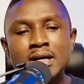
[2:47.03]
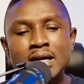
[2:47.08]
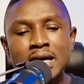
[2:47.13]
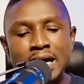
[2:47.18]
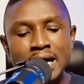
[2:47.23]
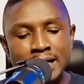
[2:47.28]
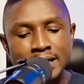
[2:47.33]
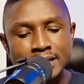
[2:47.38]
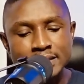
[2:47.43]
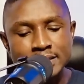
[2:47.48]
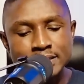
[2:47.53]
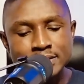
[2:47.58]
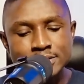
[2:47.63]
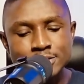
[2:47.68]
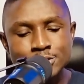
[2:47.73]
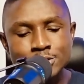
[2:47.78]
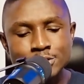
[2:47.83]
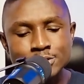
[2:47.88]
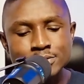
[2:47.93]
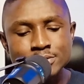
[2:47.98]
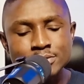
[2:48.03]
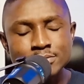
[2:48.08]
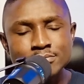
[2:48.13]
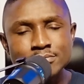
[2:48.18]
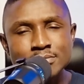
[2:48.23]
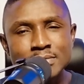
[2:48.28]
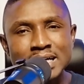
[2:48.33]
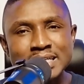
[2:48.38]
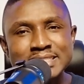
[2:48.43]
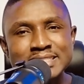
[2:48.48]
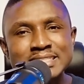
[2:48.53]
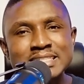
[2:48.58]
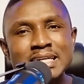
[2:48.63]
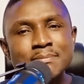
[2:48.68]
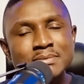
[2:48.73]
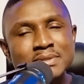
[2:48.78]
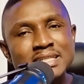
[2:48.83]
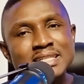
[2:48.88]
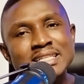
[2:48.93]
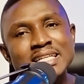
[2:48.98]
and just
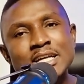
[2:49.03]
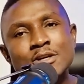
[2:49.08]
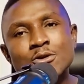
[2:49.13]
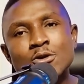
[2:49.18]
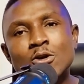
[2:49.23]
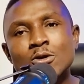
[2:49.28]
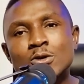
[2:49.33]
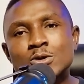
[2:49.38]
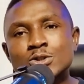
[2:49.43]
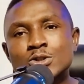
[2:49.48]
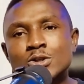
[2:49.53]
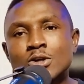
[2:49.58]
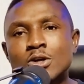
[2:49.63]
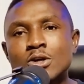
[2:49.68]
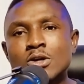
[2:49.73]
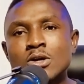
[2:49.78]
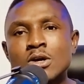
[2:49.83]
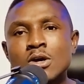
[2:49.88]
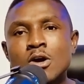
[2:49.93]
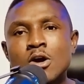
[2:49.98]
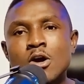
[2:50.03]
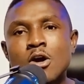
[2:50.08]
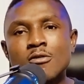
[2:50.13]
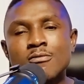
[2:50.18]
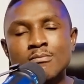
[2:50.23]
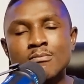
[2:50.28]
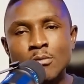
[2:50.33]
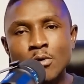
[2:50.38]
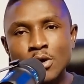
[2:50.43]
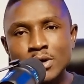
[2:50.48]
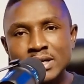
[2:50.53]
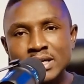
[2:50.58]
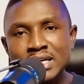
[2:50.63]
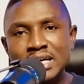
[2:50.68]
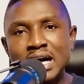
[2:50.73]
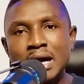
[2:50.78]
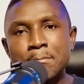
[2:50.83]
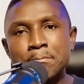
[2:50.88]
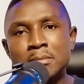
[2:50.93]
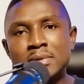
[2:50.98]
accepting that culture of mocking
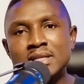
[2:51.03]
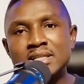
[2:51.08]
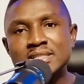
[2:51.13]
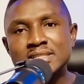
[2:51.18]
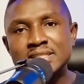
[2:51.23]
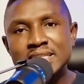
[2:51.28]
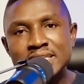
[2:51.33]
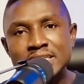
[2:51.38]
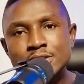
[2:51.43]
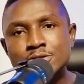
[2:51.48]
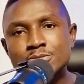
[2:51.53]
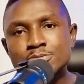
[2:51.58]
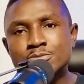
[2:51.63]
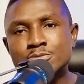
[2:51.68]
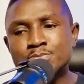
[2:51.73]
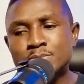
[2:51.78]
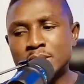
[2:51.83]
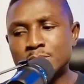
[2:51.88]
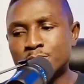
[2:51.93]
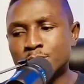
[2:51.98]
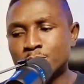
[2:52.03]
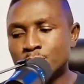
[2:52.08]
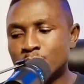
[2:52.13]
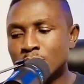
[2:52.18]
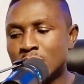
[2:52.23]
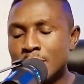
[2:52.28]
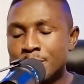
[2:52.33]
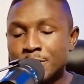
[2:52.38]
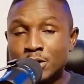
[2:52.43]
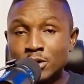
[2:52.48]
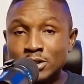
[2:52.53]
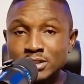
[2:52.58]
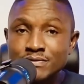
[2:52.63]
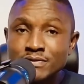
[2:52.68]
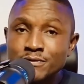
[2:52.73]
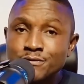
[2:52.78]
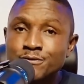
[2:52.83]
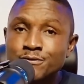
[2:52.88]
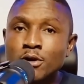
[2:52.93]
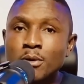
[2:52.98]
and belittling people. Because
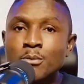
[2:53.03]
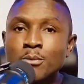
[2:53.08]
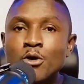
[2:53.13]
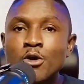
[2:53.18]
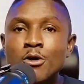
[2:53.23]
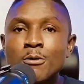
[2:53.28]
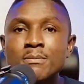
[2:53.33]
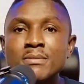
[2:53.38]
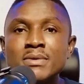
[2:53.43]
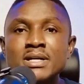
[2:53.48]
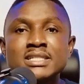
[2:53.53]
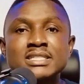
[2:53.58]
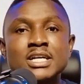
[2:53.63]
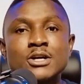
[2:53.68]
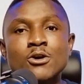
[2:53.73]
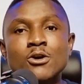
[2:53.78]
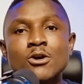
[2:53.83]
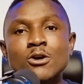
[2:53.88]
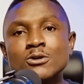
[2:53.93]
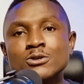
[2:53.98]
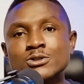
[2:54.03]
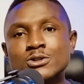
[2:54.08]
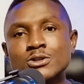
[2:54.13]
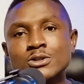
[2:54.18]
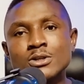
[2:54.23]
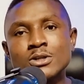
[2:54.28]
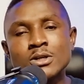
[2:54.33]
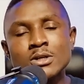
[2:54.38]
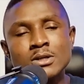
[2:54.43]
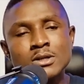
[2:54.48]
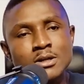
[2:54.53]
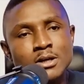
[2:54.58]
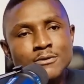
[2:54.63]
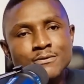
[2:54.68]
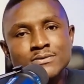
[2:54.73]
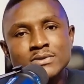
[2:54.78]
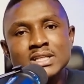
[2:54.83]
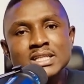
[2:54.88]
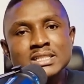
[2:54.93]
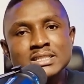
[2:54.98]
even from home, it's a culture of
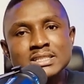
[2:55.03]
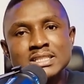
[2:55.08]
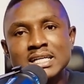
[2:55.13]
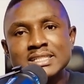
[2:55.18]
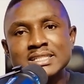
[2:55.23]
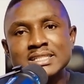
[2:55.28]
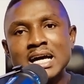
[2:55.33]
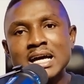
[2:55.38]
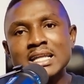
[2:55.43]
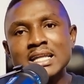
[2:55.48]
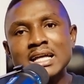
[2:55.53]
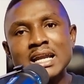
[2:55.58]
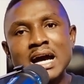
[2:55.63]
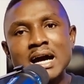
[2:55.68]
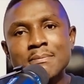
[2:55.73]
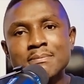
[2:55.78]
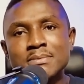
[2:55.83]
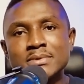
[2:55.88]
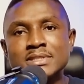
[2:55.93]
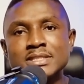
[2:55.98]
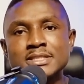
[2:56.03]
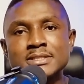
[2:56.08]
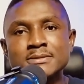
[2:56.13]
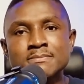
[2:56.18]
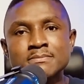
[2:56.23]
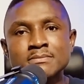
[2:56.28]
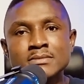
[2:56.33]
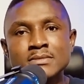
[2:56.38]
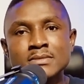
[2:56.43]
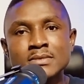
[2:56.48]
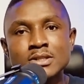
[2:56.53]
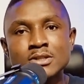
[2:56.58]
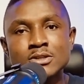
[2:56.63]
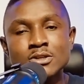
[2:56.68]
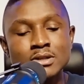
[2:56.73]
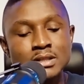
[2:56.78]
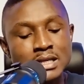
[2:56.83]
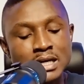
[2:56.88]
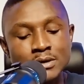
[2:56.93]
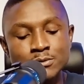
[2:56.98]
things that happens.
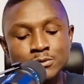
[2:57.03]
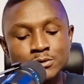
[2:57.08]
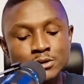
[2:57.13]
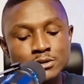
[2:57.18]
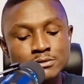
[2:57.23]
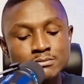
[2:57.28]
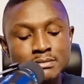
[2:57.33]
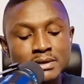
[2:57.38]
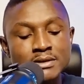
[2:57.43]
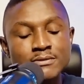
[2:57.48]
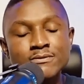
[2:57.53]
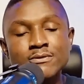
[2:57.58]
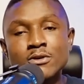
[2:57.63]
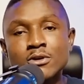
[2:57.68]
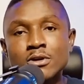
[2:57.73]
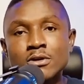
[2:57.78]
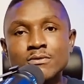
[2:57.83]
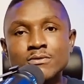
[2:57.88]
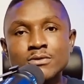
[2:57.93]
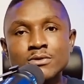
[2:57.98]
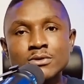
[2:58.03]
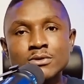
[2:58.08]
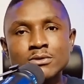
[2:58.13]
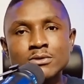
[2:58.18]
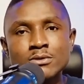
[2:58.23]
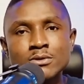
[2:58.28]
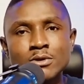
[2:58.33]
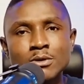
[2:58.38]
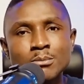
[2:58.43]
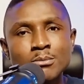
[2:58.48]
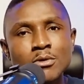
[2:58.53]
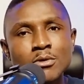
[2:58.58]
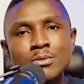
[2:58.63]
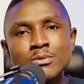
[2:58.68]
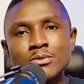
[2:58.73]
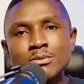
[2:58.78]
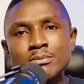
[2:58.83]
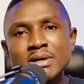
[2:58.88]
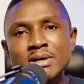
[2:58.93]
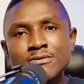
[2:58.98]
Your dad will just make fun of you, or mom
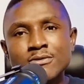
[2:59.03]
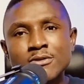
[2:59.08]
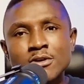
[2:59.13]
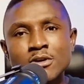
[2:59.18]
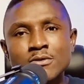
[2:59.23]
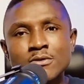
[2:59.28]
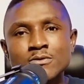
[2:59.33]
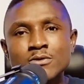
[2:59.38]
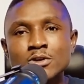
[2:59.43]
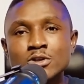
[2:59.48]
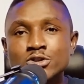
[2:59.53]
will make fun of you, or